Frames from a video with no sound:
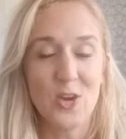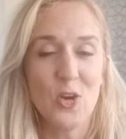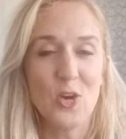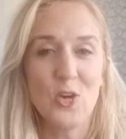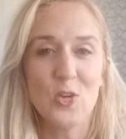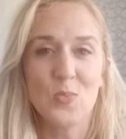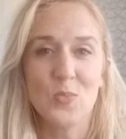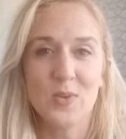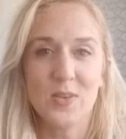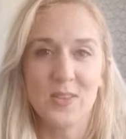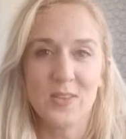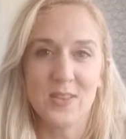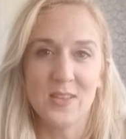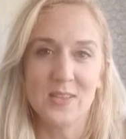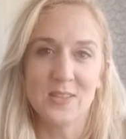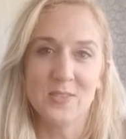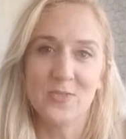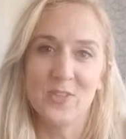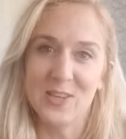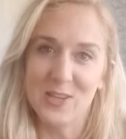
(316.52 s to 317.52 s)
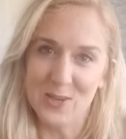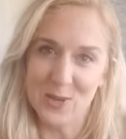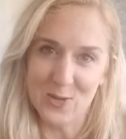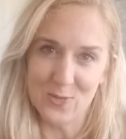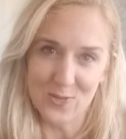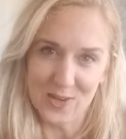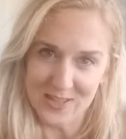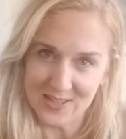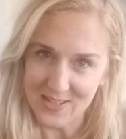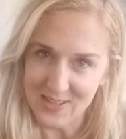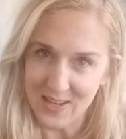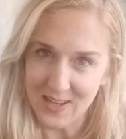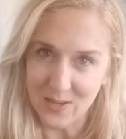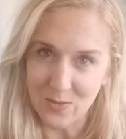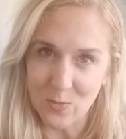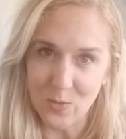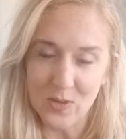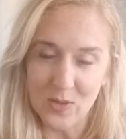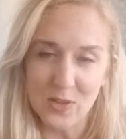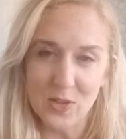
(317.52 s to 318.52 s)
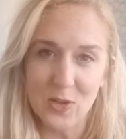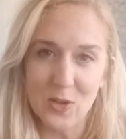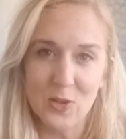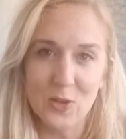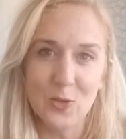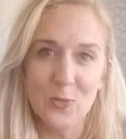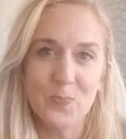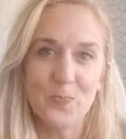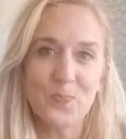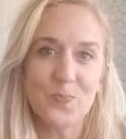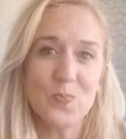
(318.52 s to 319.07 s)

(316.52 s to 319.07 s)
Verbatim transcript: hope this video resonated with you.